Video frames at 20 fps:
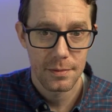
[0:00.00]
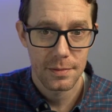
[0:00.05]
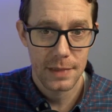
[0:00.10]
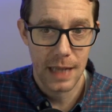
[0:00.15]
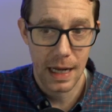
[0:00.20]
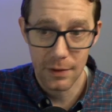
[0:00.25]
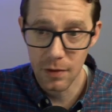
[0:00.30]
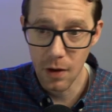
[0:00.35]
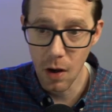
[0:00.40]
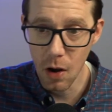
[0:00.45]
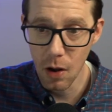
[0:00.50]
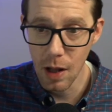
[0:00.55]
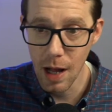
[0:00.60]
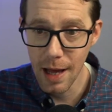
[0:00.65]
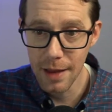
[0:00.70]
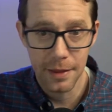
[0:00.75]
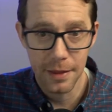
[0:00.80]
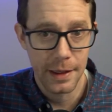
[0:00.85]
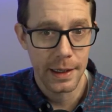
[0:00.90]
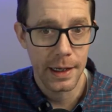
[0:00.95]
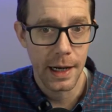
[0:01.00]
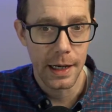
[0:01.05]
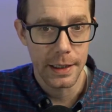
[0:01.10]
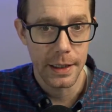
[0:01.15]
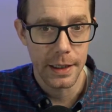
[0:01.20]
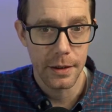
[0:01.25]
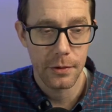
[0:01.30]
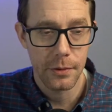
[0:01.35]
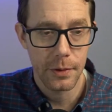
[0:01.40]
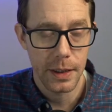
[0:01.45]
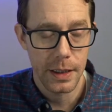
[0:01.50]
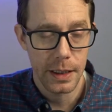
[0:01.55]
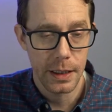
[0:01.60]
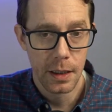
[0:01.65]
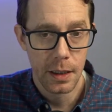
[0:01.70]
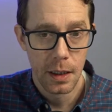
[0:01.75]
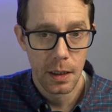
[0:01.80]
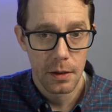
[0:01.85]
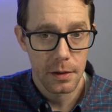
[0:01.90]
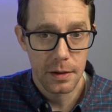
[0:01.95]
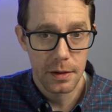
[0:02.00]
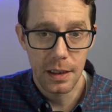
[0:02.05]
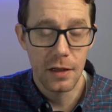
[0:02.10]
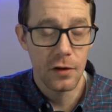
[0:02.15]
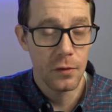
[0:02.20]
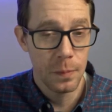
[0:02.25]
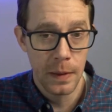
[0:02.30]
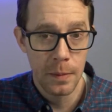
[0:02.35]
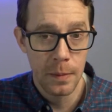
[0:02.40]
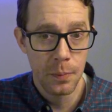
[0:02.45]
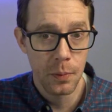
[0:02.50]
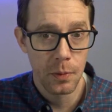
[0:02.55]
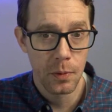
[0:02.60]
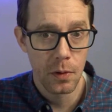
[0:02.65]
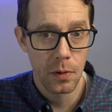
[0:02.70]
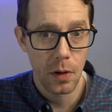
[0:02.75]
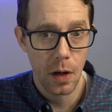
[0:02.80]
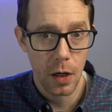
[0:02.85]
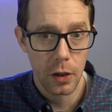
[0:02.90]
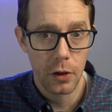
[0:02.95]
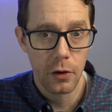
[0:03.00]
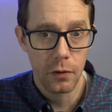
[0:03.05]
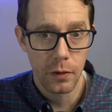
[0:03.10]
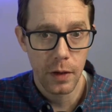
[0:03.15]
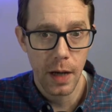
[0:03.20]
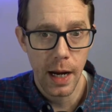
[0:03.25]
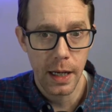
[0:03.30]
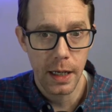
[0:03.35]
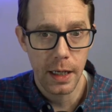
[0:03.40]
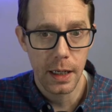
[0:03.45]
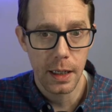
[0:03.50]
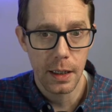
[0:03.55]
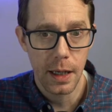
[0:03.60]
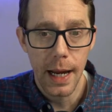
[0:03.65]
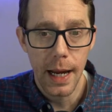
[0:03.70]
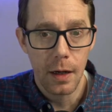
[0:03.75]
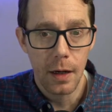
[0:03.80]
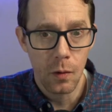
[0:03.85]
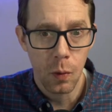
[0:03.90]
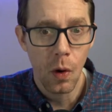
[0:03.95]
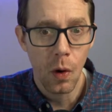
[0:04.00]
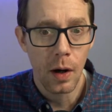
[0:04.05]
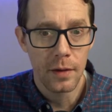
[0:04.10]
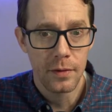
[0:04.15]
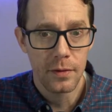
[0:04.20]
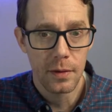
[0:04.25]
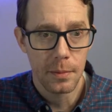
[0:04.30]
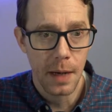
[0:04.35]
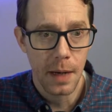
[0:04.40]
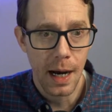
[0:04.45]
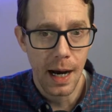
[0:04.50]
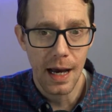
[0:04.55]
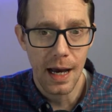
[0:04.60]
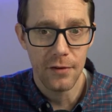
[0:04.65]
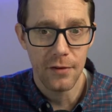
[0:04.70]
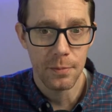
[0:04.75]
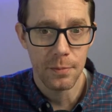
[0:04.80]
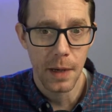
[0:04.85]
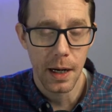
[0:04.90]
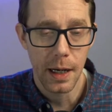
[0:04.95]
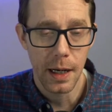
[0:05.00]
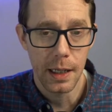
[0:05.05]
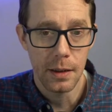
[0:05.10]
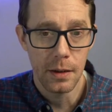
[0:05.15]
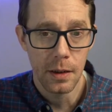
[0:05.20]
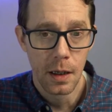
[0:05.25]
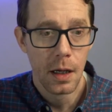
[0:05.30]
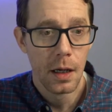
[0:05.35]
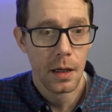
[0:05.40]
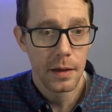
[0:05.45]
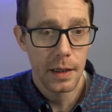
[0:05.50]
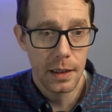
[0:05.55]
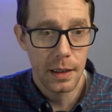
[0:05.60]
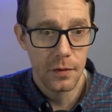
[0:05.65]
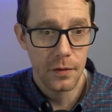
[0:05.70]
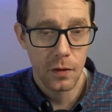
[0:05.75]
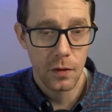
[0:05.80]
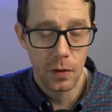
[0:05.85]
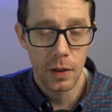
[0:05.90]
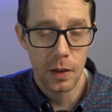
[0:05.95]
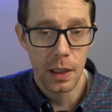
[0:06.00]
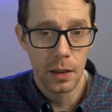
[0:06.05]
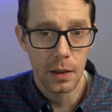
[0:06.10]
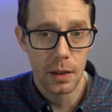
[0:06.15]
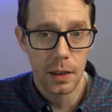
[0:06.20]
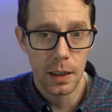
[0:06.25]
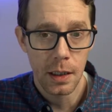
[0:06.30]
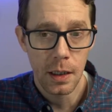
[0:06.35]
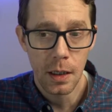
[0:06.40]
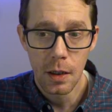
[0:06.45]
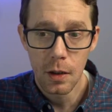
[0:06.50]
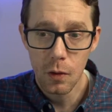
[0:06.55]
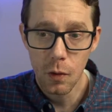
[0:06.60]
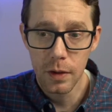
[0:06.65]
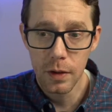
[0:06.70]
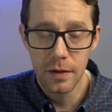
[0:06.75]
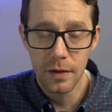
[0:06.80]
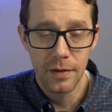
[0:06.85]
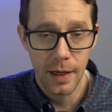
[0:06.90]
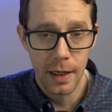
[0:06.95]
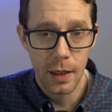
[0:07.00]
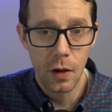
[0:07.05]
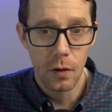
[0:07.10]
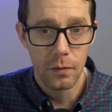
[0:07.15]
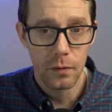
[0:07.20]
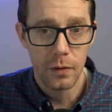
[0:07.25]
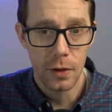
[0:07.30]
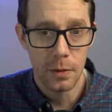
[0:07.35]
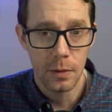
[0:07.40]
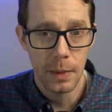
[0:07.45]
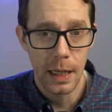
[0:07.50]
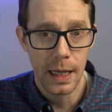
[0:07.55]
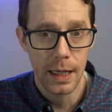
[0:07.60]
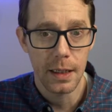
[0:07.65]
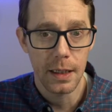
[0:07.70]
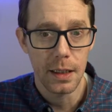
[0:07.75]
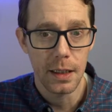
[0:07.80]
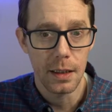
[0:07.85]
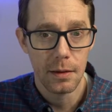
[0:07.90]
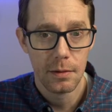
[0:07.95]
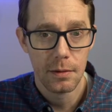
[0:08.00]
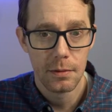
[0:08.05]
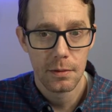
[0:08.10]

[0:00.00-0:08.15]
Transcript: That's all I think I need to read. These people are creating a quantum hive mind that is clearly going to take over humanity.